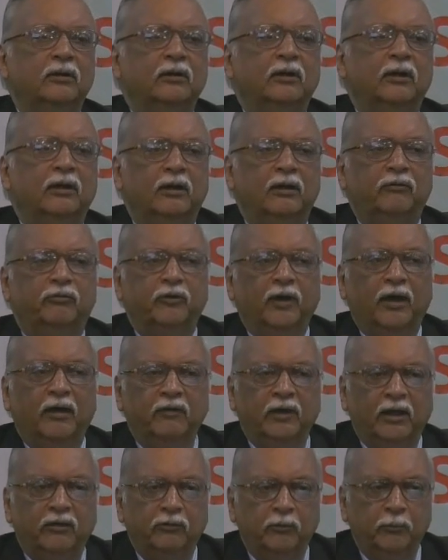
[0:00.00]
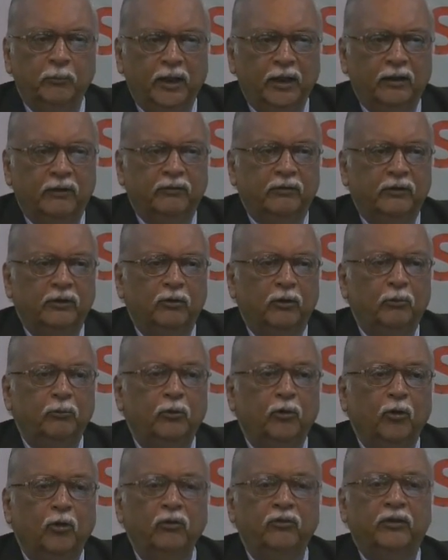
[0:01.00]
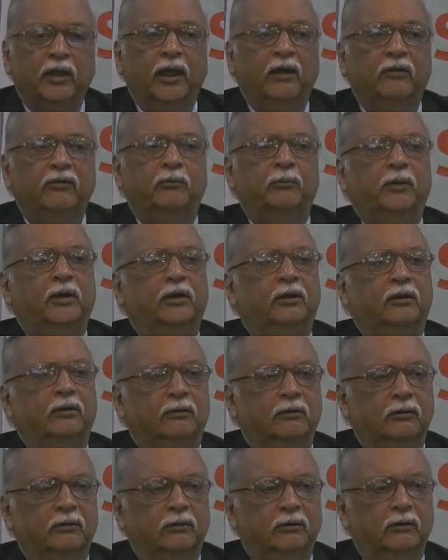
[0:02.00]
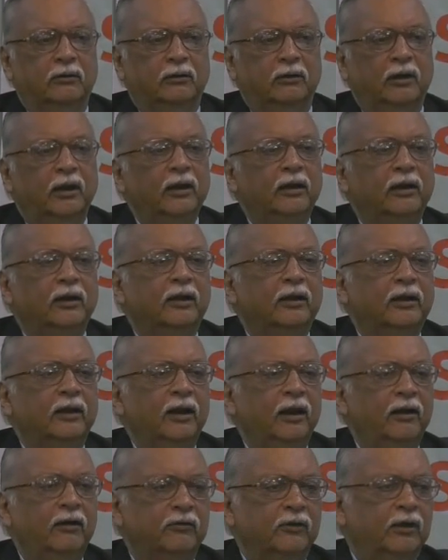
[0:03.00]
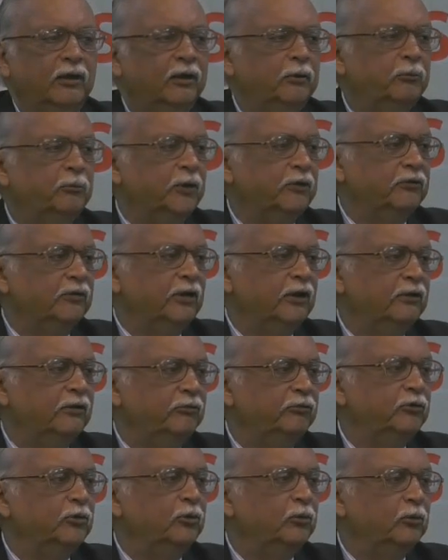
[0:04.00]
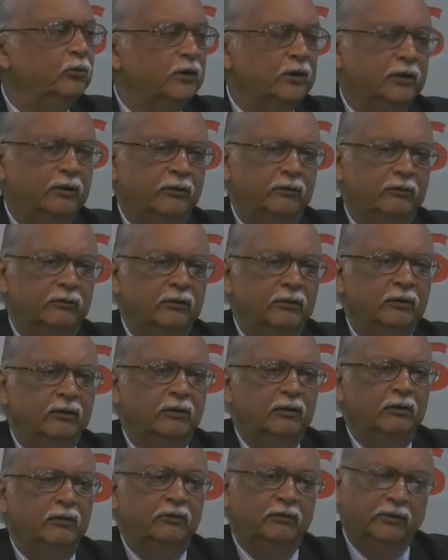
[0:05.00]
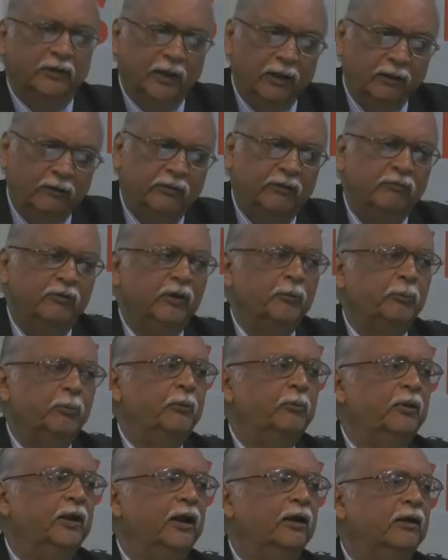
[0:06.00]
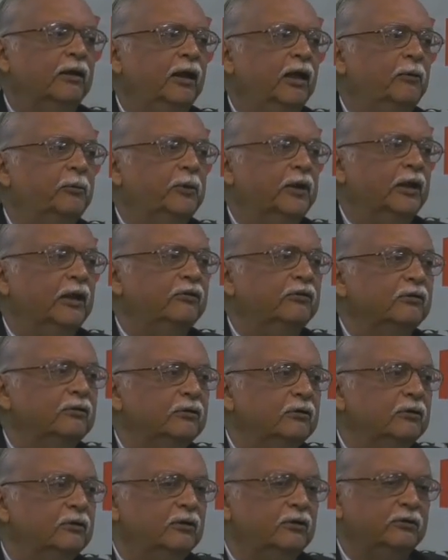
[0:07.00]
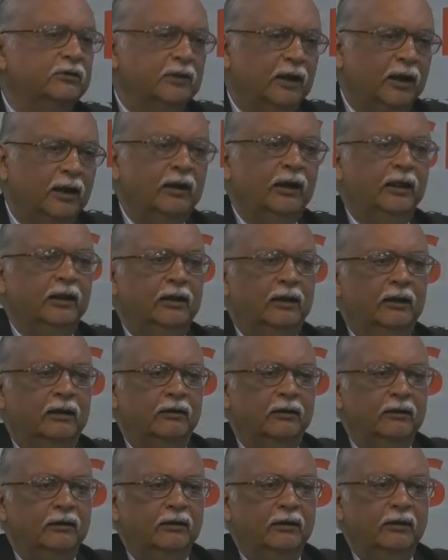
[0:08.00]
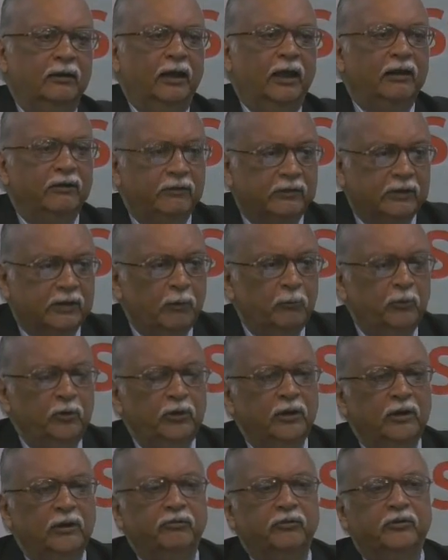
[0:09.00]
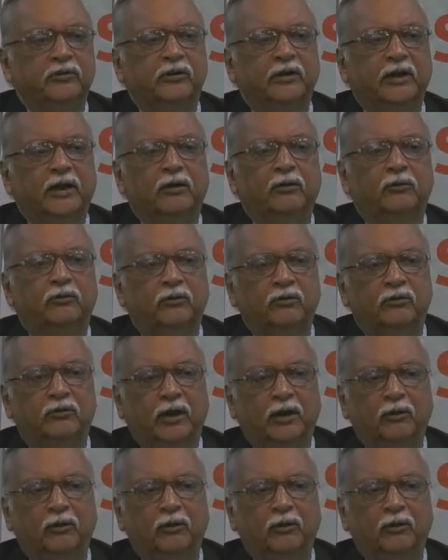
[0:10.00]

if you have an Eisenmenger syndrome, don't say Eisenmenger. It creates an impression as if you know the case. Say severe pulmonary arterial hypertension. Start like that. And come to the differential diagnosis, right?